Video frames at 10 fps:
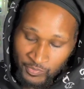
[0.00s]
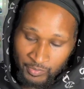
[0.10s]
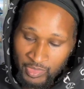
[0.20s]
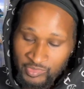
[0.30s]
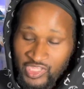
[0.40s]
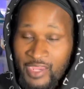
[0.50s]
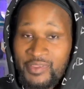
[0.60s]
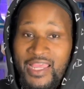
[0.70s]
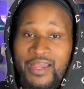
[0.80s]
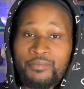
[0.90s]
But I'm
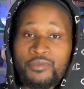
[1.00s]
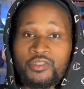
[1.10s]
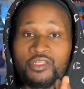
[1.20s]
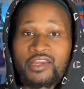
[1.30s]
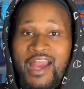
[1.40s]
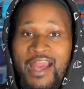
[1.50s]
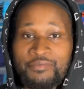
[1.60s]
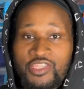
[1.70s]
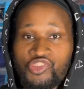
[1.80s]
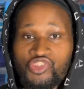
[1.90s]
telling y'all,
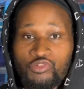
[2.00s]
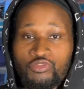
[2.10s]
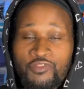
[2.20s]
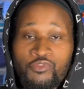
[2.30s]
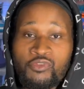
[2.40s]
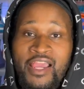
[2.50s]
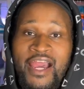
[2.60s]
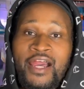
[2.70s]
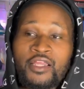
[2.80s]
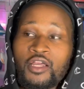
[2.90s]
cop these shoes. If you
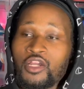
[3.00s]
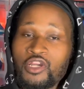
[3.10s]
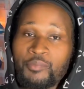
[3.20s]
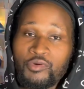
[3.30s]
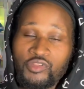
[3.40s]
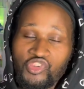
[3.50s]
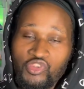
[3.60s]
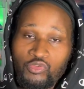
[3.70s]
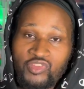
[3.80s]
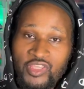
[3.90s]
got a couple of these
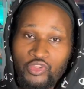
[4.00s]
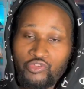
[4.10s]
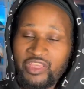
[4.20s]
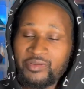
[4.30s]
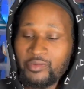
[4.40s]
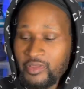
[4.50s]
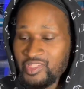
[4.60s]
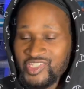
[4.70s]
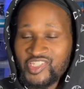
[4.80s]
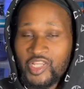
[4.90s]
shoes at the crib,
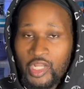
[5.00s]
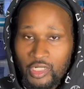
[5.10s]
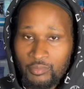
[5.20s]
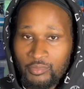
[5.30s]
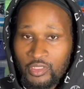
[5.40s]
sit on them.